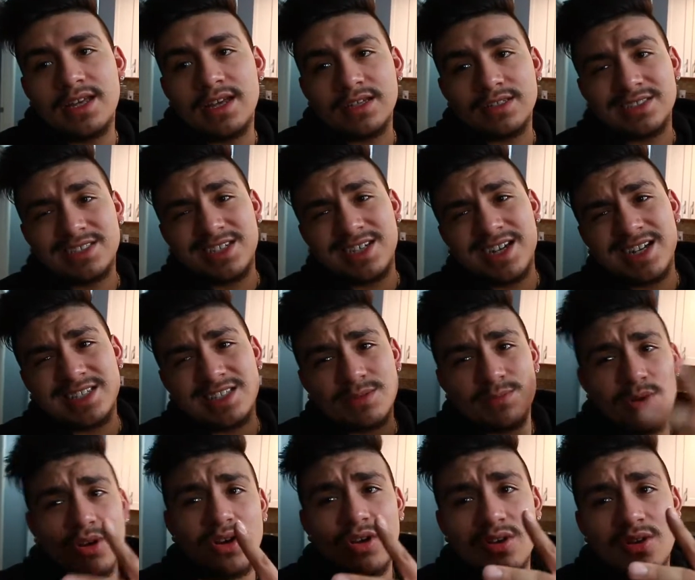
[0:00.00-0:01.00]
I'll see you guys
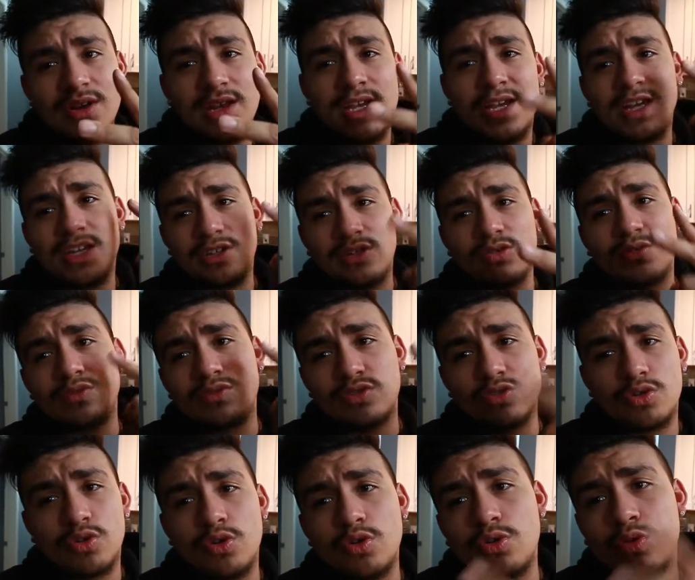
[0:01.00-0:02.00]
tomorrow. Deuce
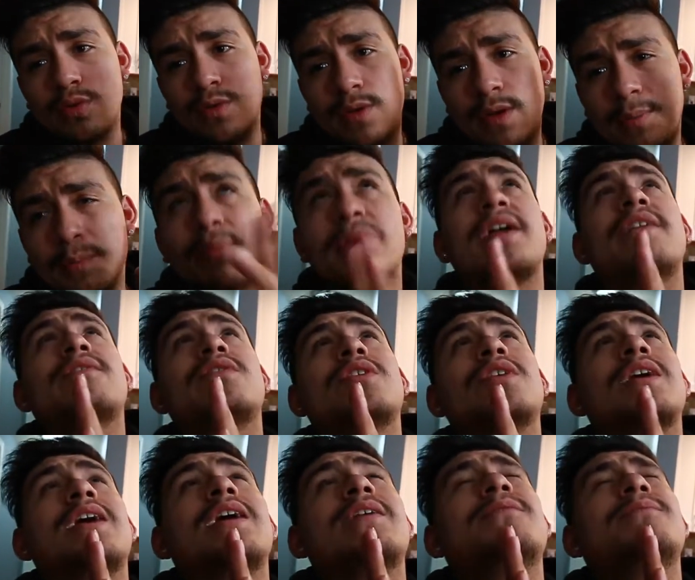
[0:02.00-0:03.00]
crew, pray for